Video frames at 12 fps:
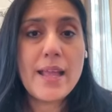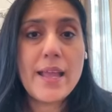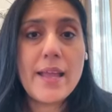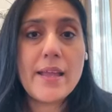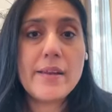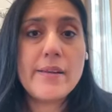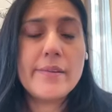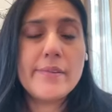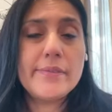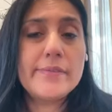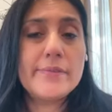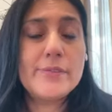and
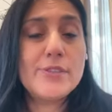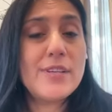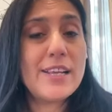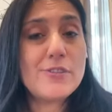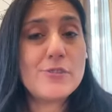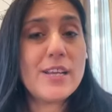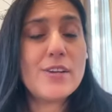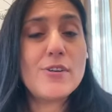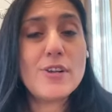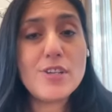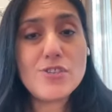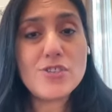would you like to
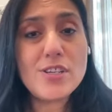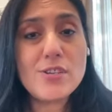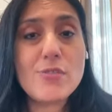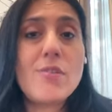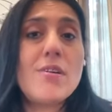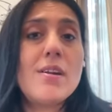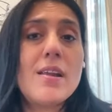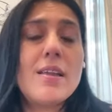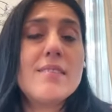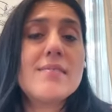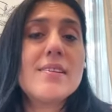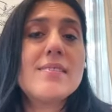acknowledge it or
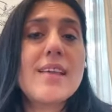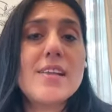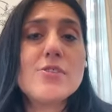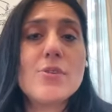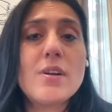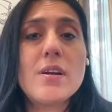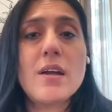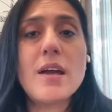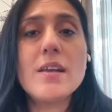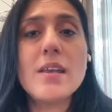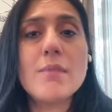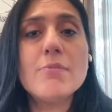is it that you are
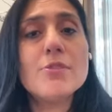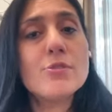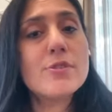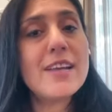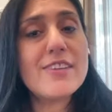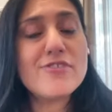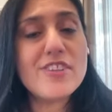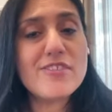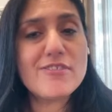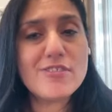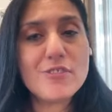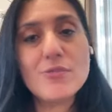unable to
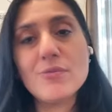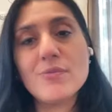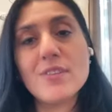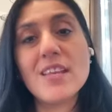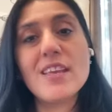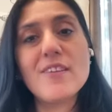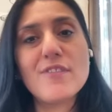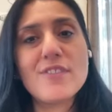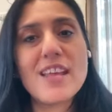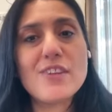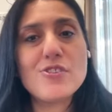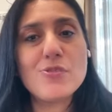digest you the
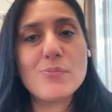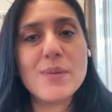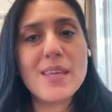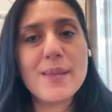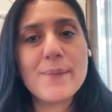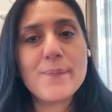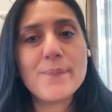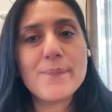gift that you be